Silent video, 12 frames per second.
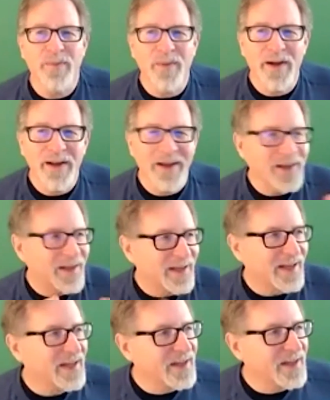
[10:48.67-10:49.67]

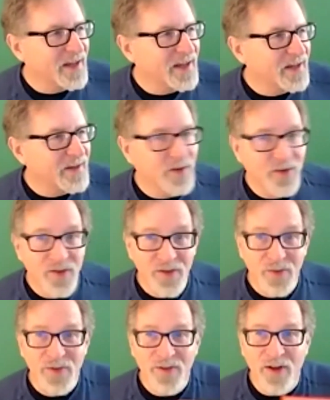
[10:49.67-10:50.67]
And this is the
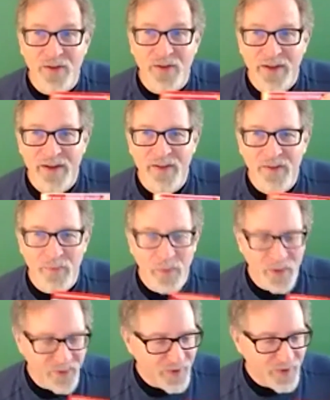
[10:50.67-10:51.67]
result. This is a book